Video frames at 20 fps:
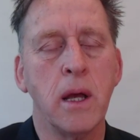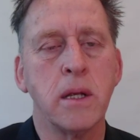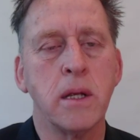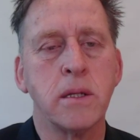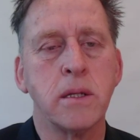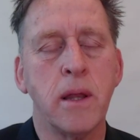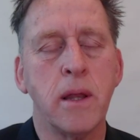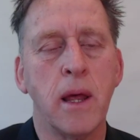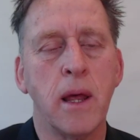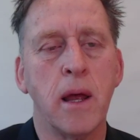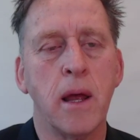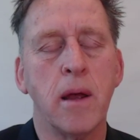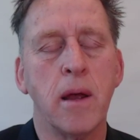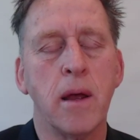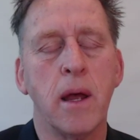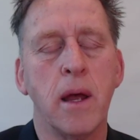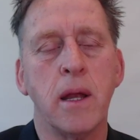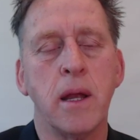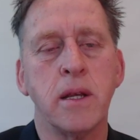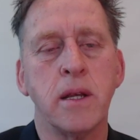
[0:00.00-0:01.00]
So that
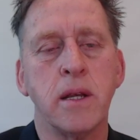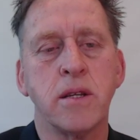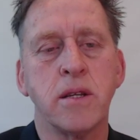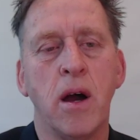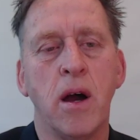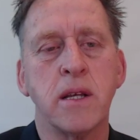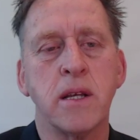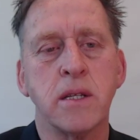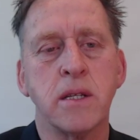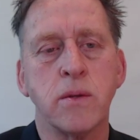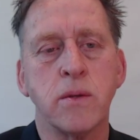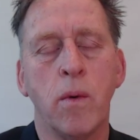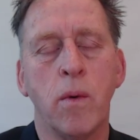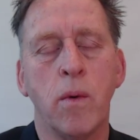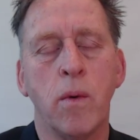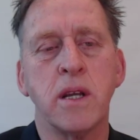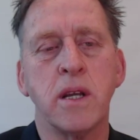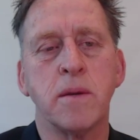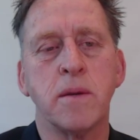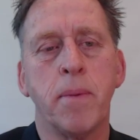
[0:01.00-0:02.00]
entices
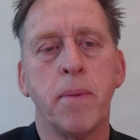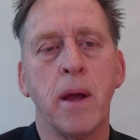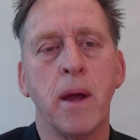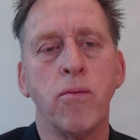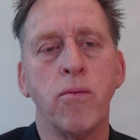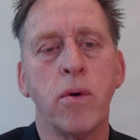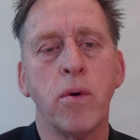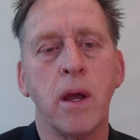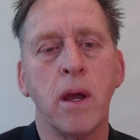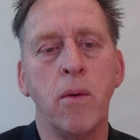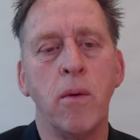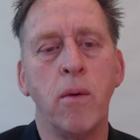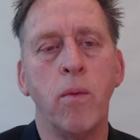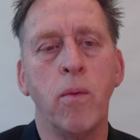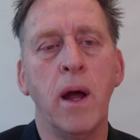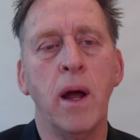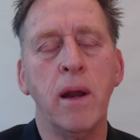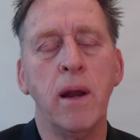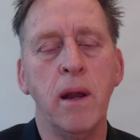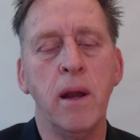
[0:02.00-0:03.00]
white to play rook
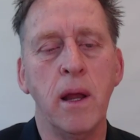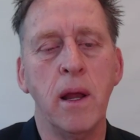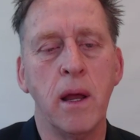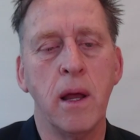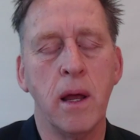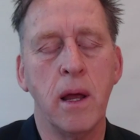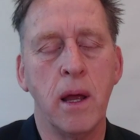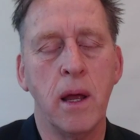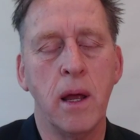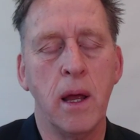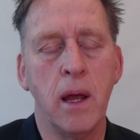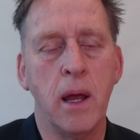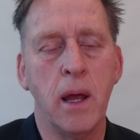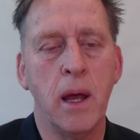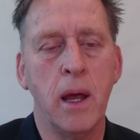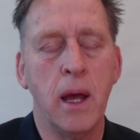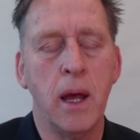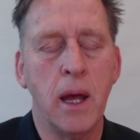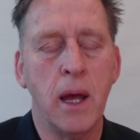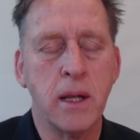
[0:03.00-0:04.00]
e1.
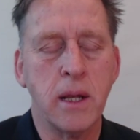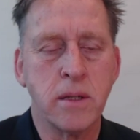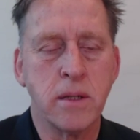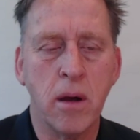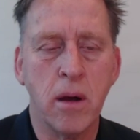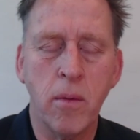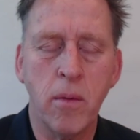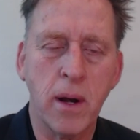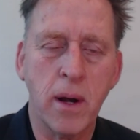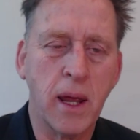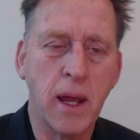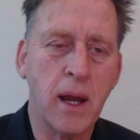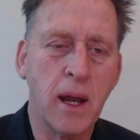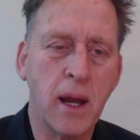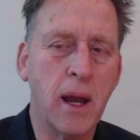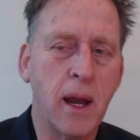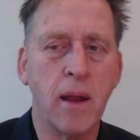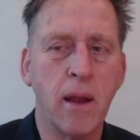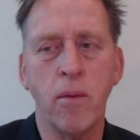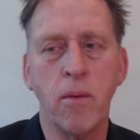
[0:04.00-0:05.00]
So I want to get
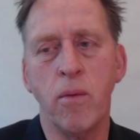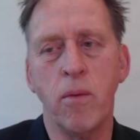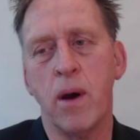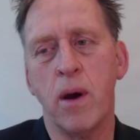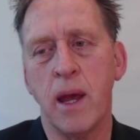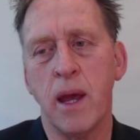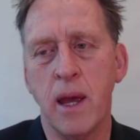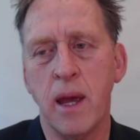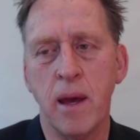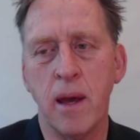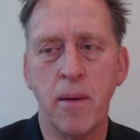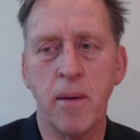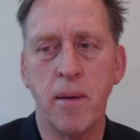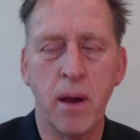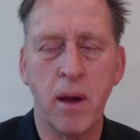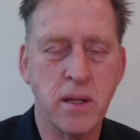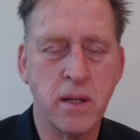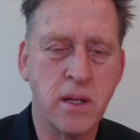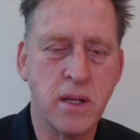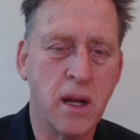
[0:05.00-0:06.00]
out of the way here
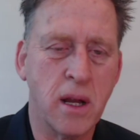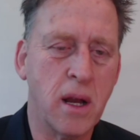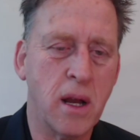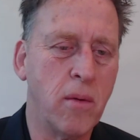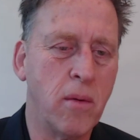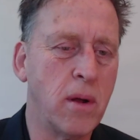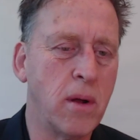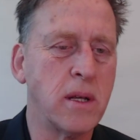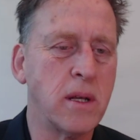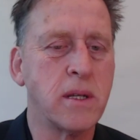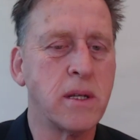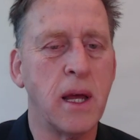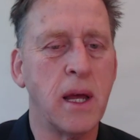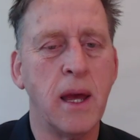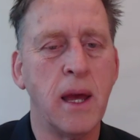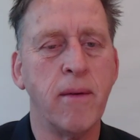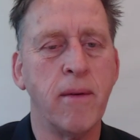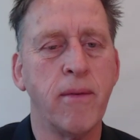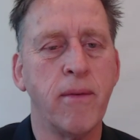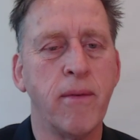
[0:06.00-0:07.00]
because I don't want to
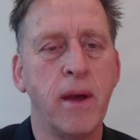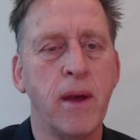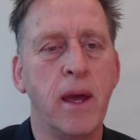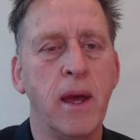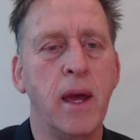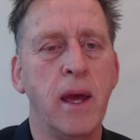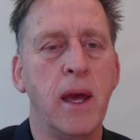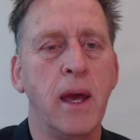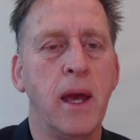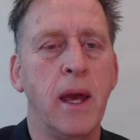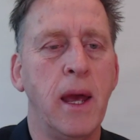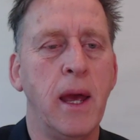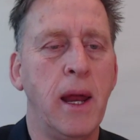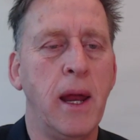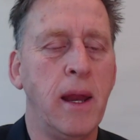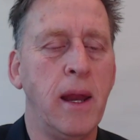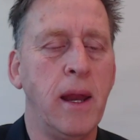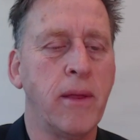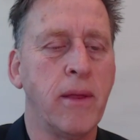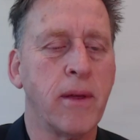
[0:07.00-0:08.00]
have
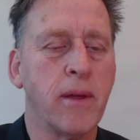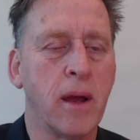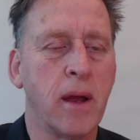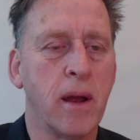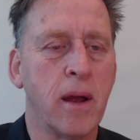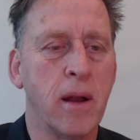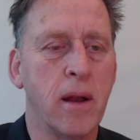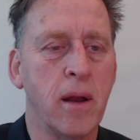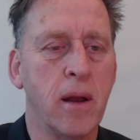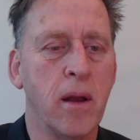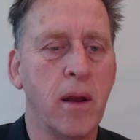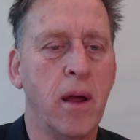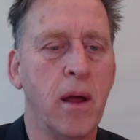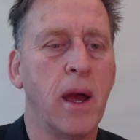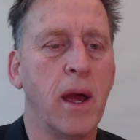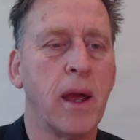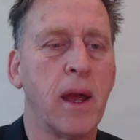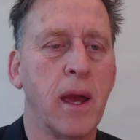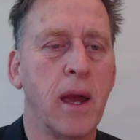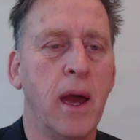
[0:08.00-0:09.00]
anything
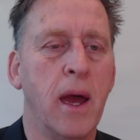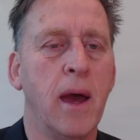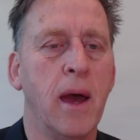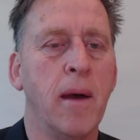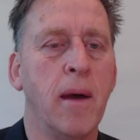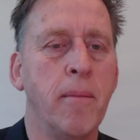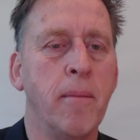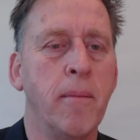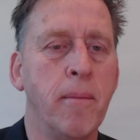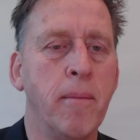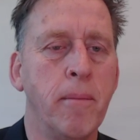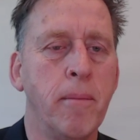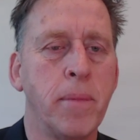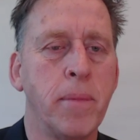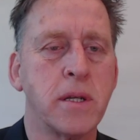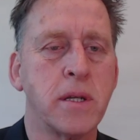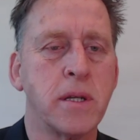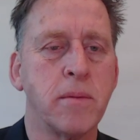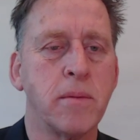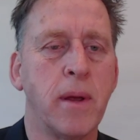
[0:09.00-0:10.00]
like
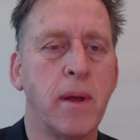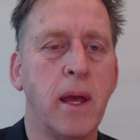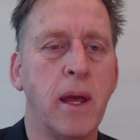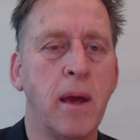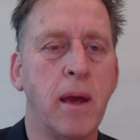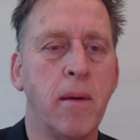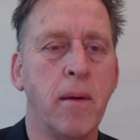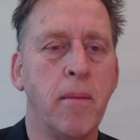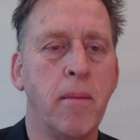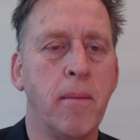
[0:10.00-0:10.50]
bishop here.